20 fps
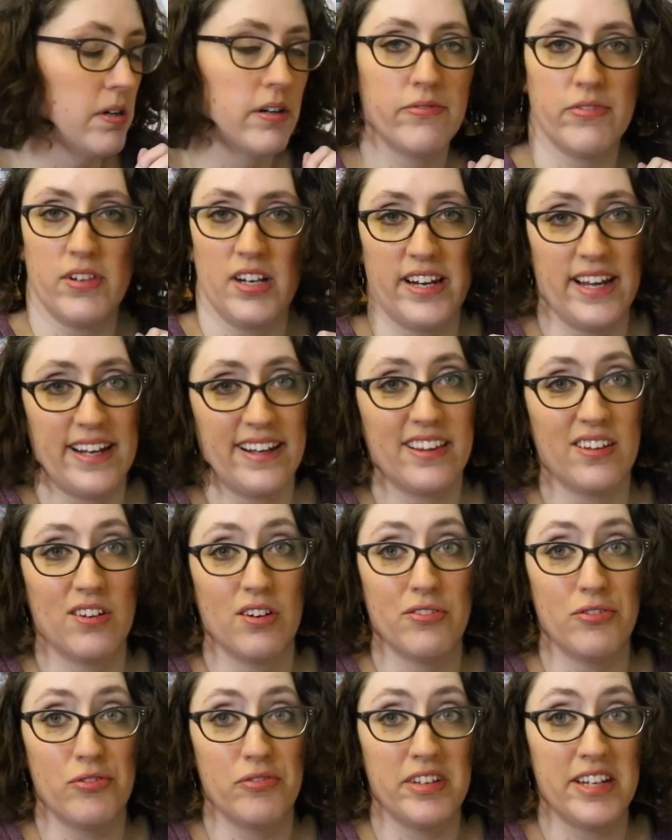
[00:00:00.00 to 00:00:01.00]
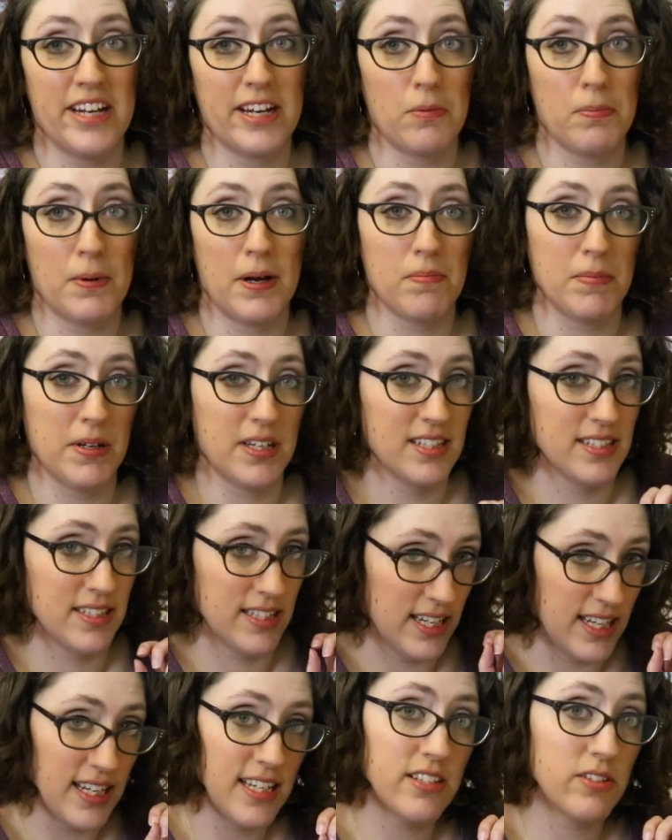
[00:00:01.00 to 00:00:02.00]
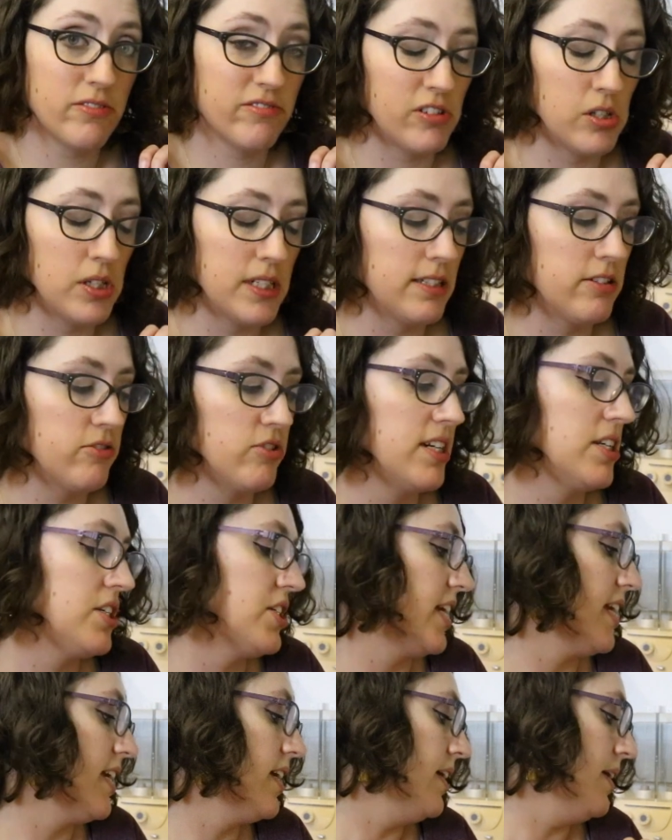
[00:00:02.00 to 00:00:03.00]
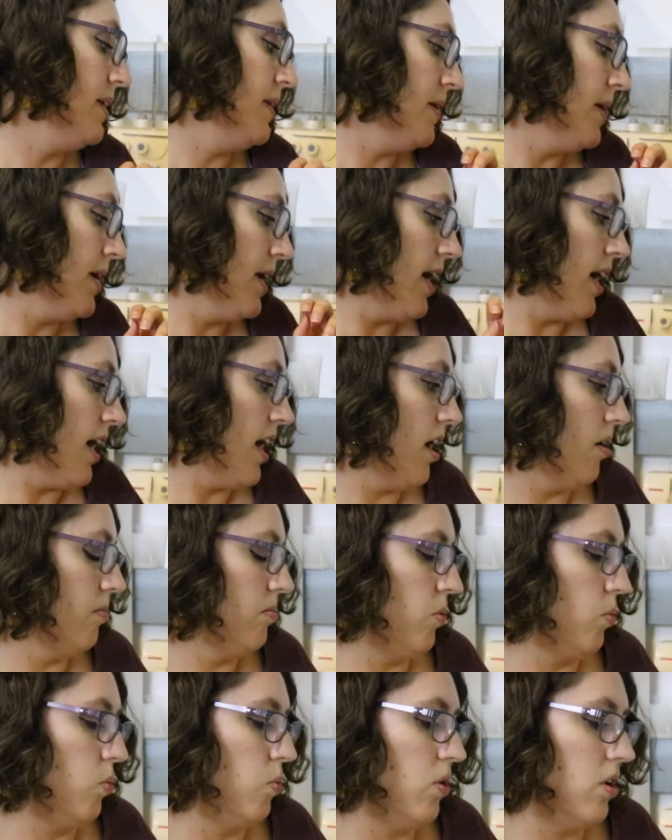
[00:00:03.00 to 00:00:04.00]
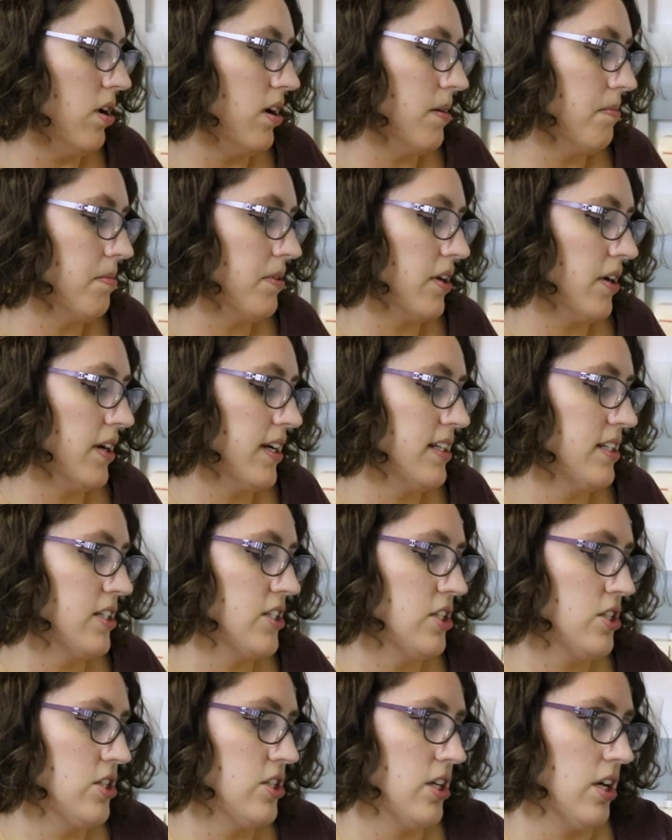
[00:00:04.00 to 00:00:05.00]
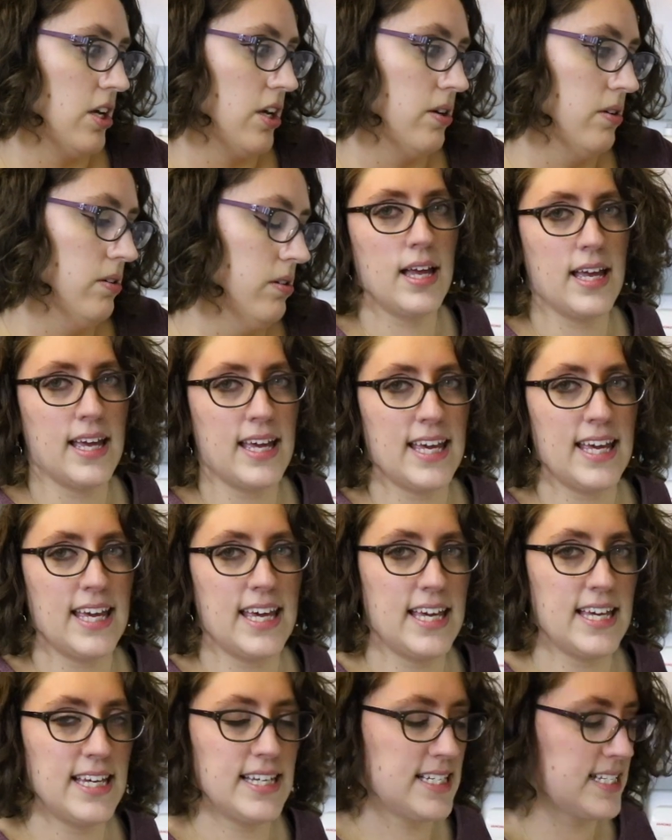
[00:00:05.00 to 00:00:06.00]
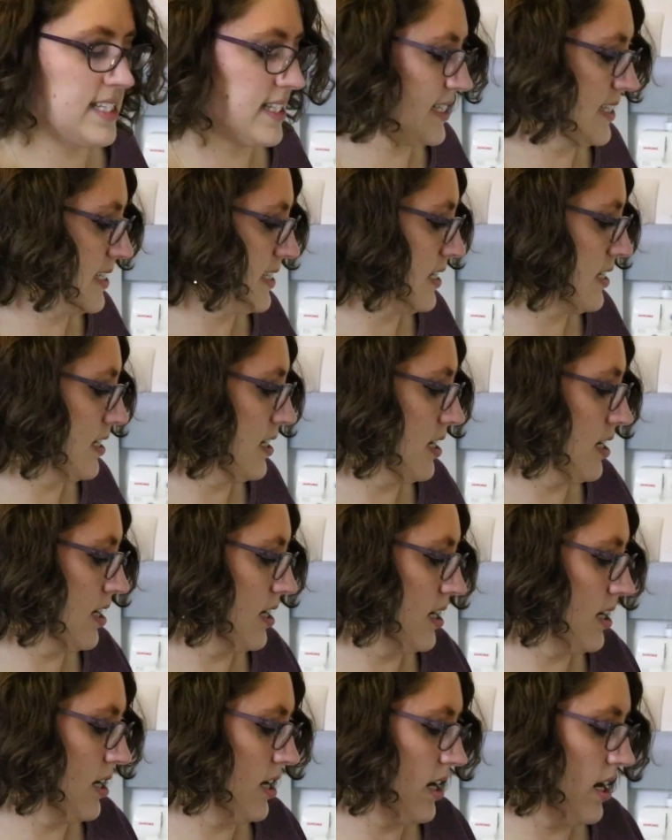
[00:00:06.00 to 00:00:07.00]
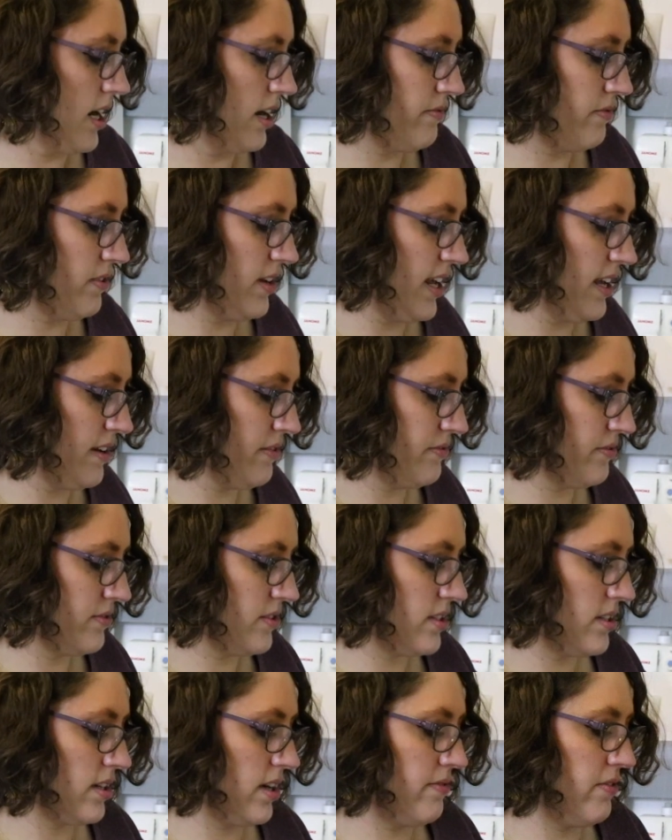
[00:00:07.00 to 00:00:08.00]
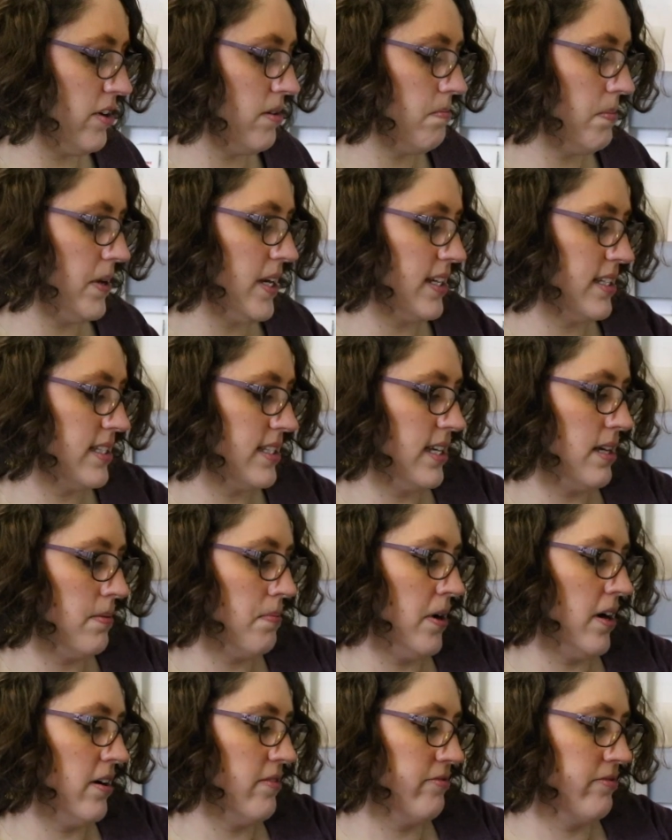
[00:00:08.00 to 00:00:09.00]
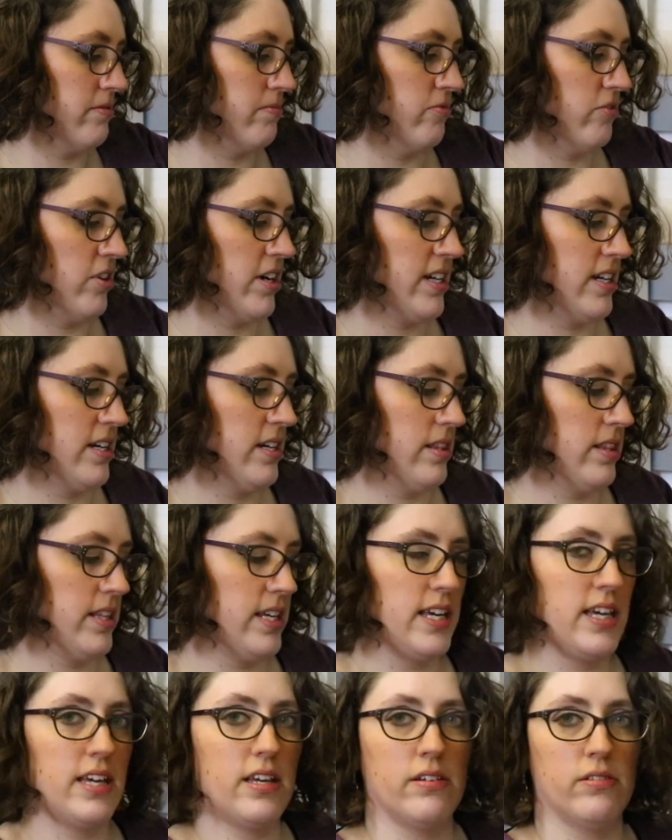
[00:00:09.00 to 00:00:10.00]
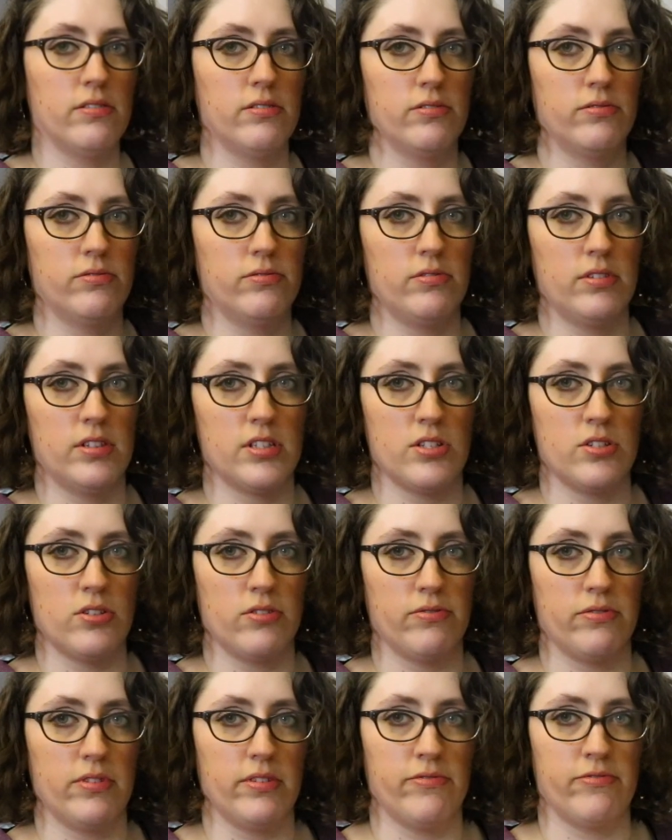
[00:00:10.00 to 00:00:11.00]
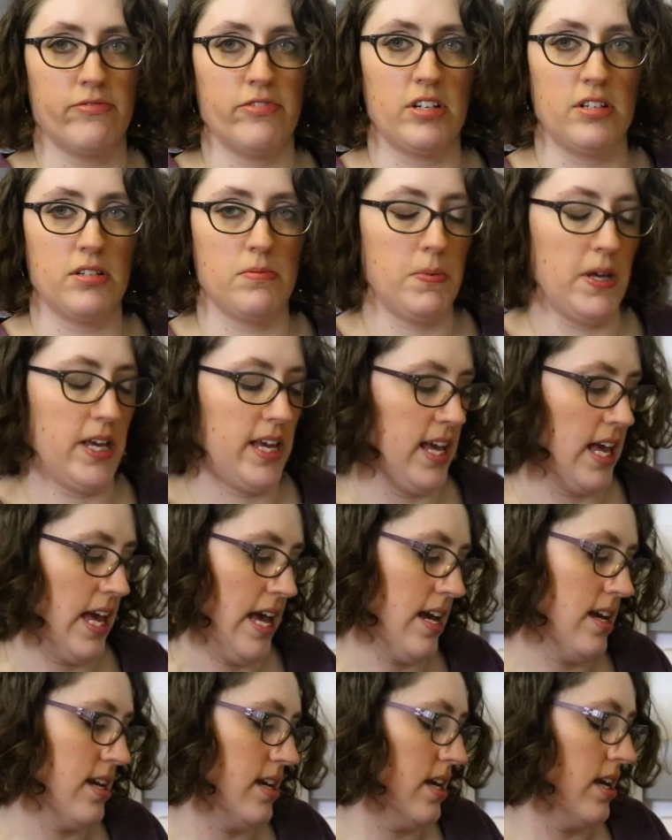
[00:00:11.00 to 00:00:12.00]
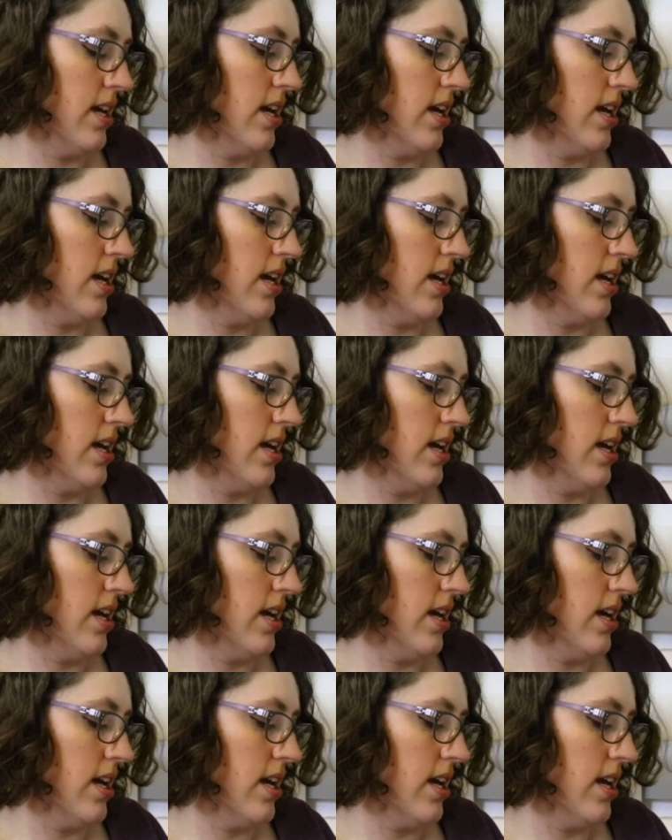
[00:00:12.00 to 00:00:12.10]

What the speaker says: of the length off the neckband because it is quite stretchy. What I'm going to do is I've unpicked it apart from right at the sort of the front bit here,